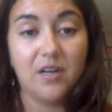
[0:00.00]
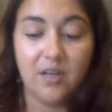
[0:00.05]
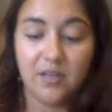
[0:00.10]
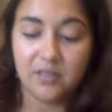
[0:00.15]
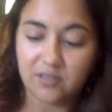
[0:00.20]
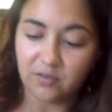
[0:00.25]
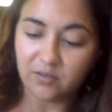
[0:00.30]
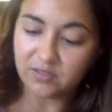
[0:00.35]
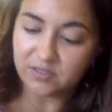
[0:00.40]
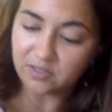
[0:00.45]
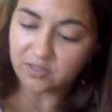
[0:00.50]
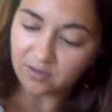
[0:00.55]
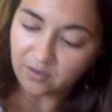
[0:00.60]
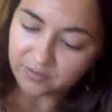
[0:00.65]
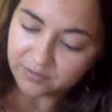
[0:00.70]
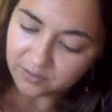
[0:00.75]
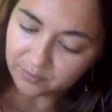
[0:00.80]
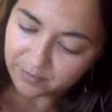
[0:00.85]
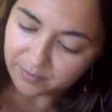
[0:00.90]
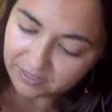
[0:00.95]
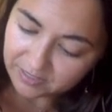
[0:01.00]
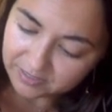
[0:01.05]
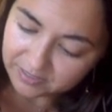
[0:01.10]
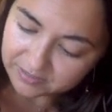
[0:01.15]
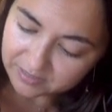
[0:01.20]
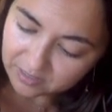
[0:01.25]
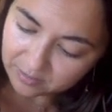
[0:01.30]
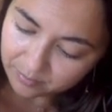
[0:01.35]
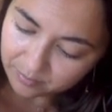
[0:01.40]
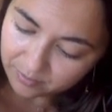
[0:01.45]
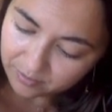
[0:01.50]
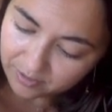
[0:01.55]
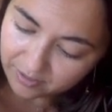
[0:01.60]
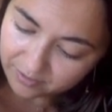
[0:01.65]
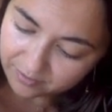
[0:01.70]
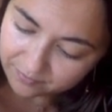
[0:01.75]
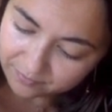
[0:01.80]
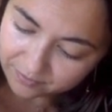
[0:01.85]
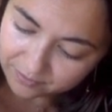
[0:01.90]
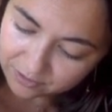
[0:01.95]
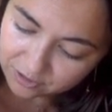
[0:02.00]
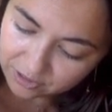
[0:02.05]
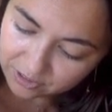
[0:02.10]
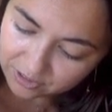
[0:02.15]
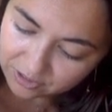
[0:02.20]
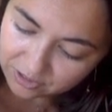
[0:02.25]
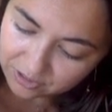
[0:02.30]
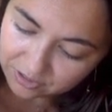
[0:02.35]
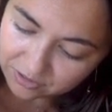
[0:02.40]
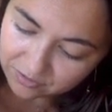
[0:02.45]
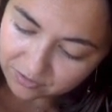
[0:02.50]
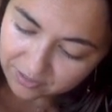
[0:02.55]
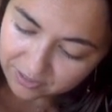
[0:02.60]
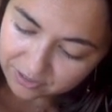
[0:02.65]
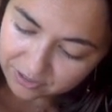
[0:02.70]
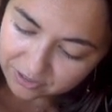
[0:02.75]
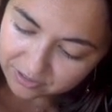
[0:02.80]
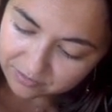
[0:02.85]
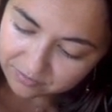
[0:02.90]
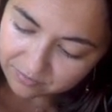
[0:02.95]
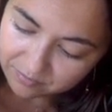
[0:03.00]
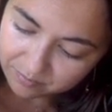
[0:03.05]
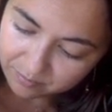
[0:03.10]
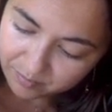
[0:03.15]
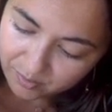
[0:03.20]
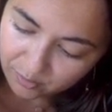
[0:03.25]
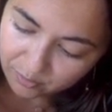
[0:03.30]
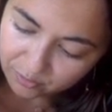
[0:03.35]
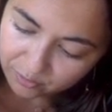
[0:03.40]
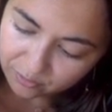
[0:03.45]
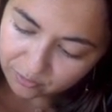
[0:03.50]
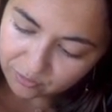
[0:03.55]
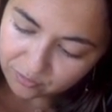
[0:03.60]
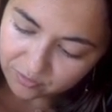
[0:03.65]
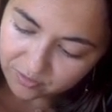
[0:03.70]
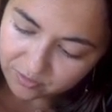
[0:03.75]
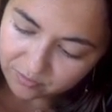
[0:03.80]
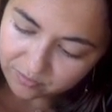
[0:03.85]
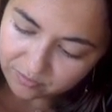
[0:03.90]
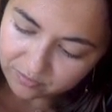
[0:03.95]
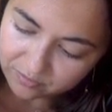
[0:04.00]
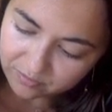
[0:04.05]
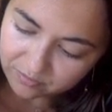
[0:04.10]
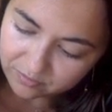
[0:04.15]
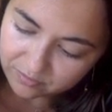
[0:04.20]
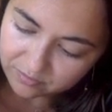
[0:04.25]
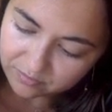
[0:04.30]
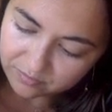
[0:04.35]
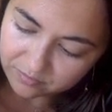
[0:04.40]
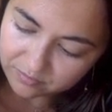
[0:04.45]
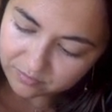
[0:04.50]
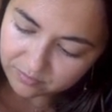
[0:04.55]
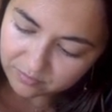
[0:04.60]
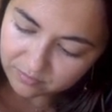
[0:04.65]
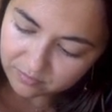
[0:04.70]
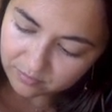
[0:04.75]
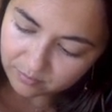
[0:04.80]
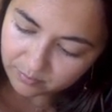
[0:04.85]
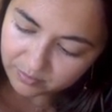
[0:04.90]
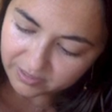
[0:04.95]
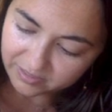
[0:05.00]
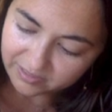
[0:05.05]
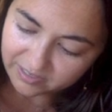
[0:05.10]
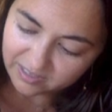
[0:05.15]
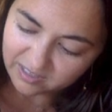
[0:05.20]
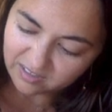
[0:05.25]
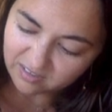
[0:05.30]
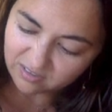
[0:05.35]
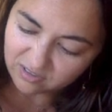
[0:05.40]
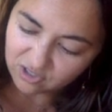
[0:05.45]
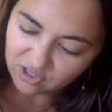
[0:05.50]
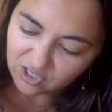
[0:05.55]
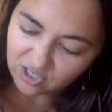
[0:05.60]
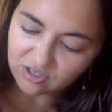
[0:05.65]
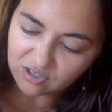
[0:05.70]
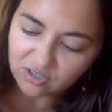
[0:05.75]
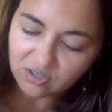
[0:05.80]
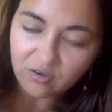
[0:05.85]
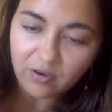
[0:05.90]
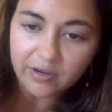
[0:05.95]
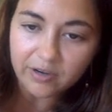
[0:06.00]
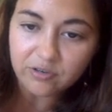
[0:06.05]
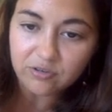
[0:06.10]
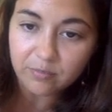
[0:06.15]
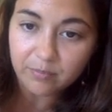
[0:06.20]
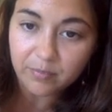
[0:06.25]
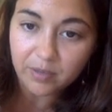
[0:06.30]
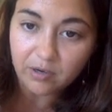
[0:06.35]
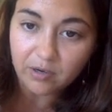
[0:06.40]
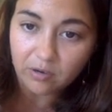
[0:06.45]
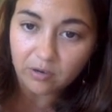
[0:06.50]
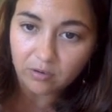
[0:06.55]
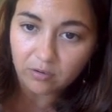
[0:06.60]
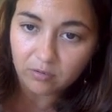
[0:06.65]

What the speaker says: So this could also be an example of changing direction. Both are true, but I like changing direction better.